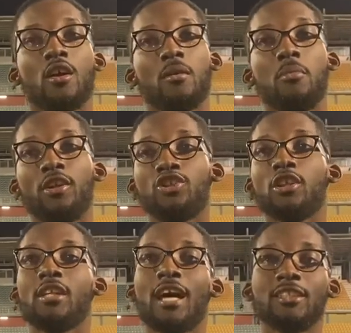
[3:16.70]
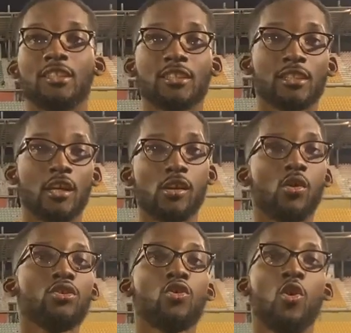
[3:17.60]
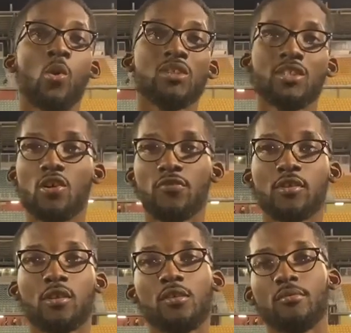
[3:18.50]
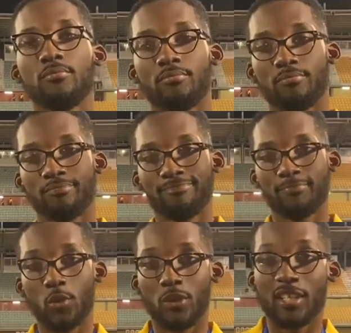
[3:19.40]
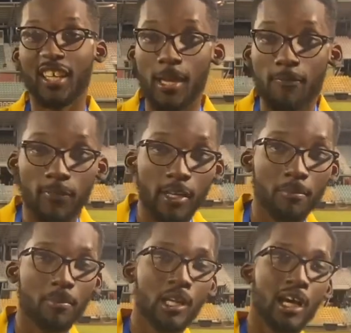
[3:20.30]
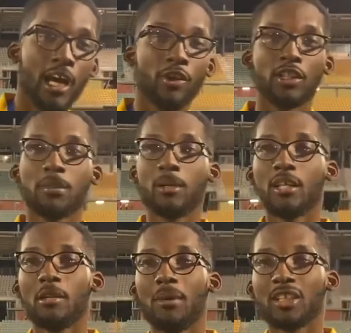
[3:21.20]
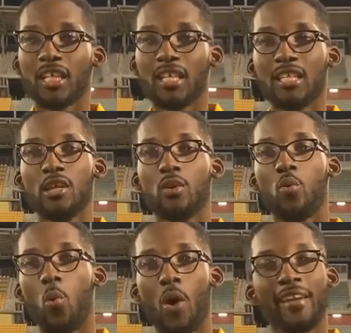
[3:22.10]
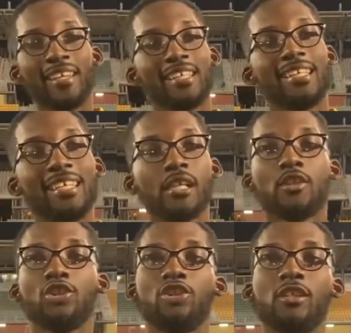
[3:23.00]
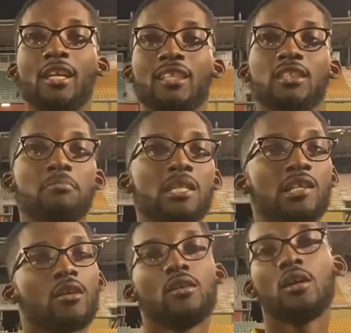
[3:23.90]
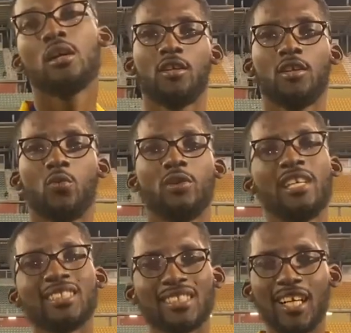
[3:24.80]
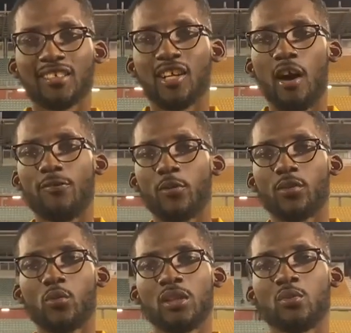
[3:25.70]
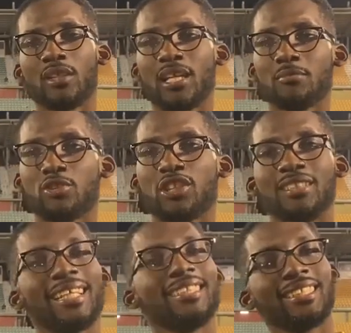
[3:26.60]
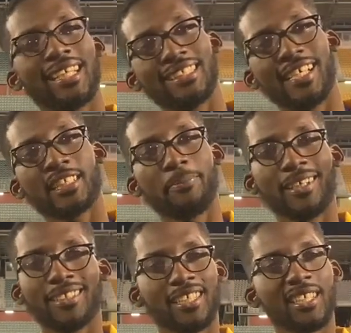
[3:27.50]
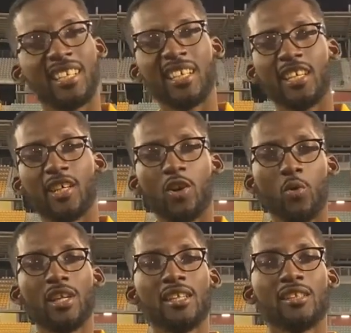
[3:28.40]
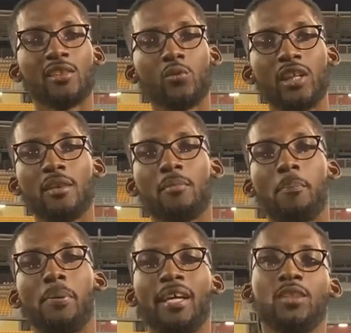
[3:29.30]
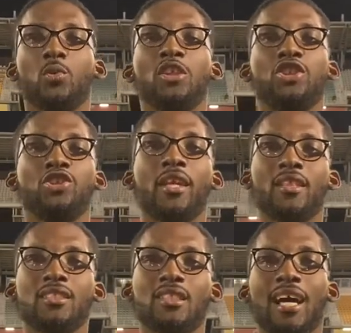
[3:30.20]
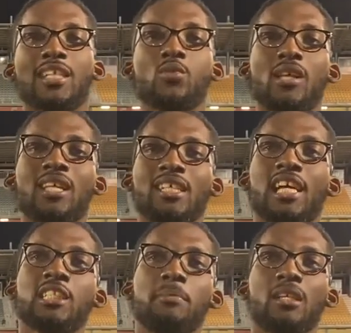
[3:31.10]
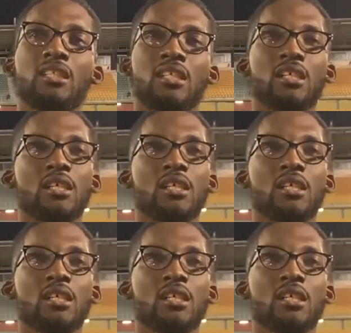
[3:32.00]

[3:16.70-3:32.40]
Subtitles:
but the Trinidad's lone goal was enough to win the game for them. And ultimately the match ended 1-0 to Trinidad and Tobago. We didn't start off with as much intensity as I expected. We didn't play to our strengths as well as I expected.